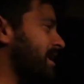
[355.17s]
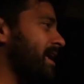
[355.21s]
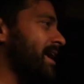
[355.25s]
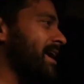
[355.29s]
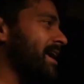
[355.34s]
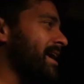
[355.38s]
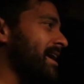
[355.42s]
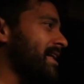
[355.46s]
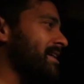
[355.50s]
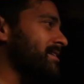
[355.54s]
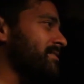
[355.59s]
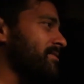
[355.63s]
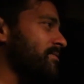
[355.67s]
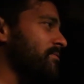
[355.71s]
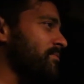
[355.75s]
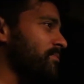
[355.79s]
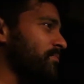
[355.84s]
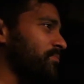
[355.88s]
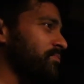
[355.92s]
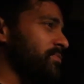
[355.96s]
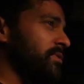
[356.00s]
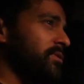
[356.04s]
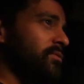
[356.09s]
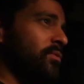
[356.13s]
And
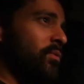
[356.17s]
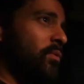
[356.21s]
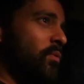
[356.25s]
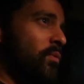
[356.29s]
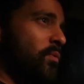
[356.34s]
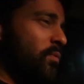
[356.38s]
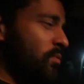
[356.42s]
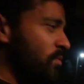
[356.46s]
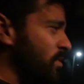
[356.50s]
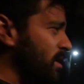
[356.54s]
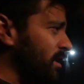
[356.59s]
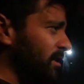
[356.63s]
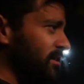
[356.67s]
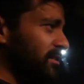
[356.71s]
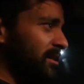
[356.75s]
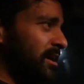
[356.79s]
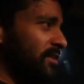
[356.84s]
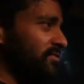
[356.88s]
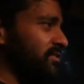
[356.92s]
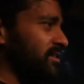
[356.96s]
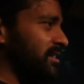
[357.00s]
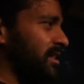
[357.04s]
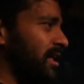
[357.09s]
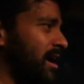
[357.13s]
we had
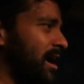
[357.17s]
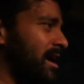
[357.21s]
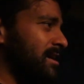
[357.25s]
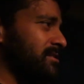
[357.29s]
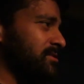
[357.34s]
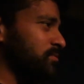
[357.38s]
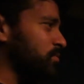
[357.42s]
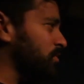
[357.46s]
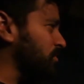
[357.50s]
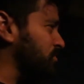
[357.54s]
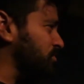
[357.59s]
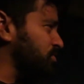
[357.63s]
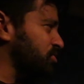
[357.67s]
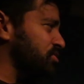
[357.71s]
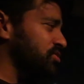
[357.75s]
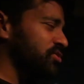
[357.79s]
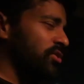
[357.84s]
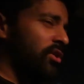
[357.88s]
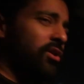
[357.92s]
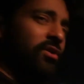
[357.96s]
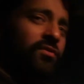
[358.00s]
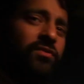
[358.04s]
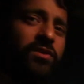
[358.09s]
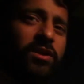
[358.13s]
left class, we were
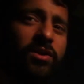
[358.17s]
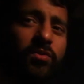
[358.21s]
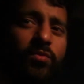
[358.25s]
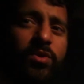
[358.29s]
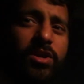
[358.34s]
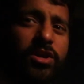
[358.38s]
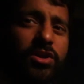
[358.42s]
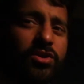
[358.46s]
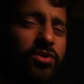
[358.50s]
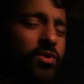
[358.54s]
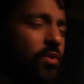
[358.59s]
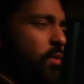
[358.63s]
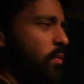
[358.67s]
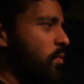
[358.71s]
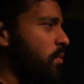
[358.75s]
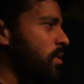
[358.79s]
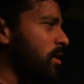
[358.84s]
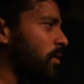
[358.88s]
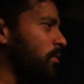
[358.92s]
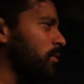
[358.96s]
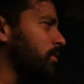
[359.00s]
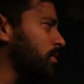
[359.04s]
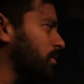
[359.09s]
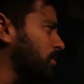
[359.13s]
starving, we didn't know
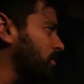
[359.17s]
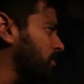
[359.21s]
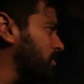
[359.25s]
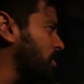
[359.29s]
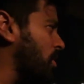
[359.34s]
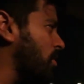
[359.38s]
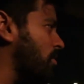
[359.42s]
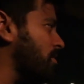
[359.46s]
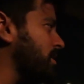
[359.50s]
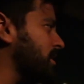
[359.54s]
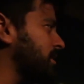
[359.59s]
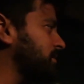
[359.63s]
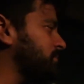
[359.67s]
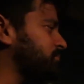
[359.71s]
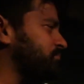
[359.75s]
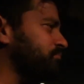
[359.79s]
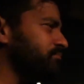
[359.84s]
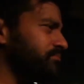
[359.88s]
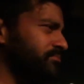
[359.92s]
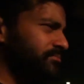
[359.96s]
where we were going